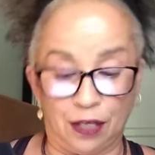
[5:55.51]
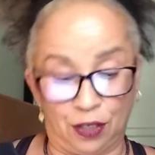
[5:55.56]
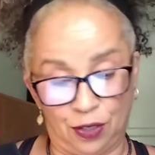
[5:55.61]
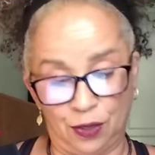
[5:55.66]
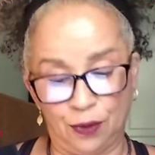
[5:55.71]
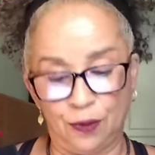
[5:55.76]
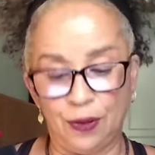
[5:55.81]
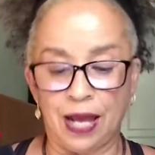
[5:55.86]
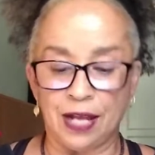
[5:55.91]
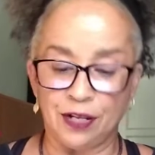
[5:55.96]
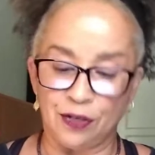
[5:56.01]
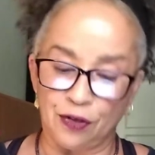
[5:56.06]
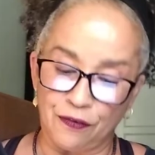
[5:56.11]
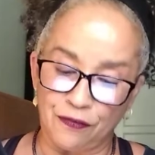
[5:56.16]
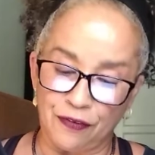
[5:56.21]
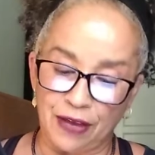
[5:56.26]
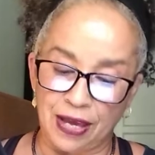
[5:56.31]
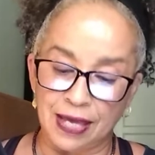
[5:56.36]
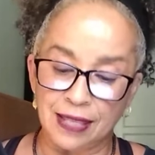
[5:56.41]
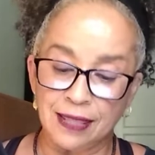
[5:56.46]
you and your
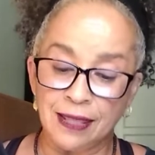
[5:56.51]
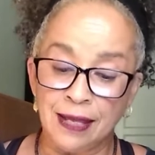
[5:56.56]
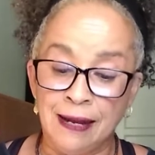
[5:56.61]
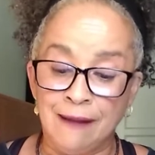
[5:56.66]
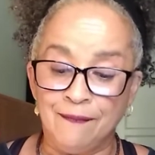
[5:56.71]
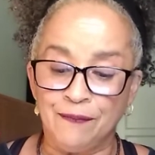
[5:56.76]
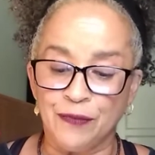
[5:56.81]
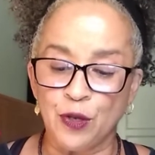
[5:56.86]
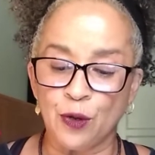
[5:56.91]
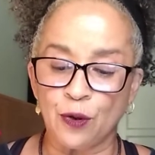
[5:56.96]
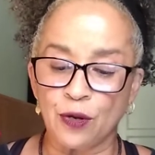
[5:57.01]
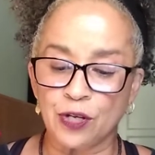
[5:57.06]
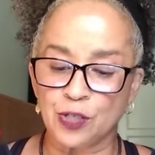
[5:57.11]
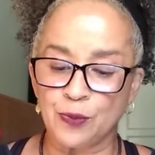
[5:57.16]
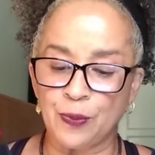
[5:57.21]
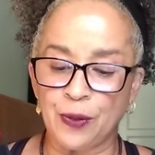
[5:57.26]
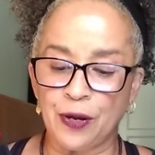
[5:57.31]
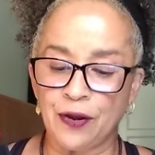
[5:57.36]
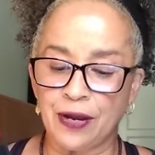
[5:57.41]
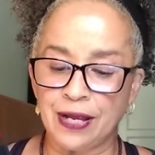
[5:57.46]
faith, your
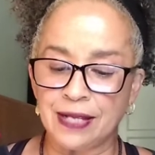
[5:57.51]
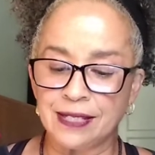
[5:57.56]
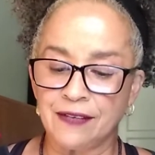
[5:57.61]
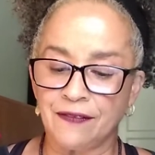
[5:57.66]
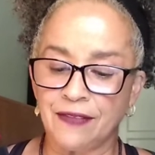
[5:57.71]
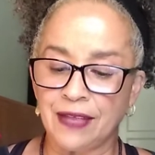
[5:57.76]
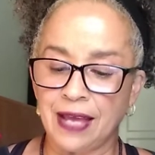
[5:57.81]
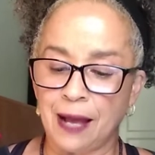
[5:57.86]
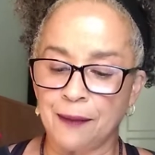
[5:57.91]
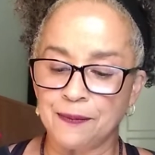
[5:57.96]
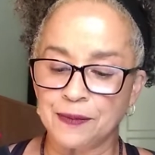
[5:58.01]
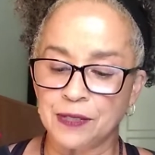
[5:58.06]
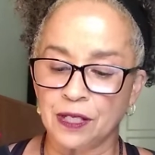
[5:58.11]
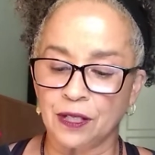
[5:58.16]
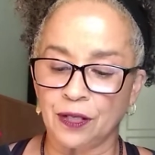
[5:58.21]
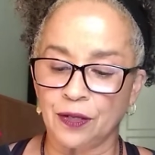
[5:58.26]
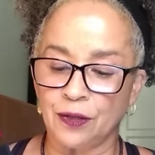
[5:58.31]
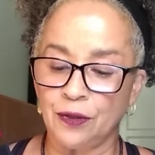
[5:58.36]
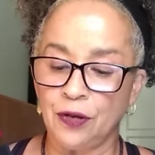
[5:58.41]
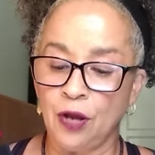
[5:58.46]
experience of the
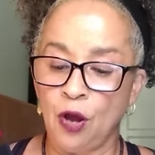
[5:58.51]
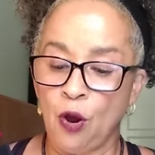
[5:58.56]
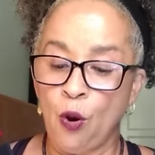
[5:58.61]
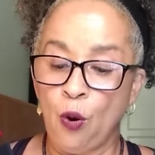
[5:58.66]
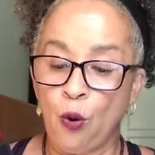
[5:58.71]
absolute,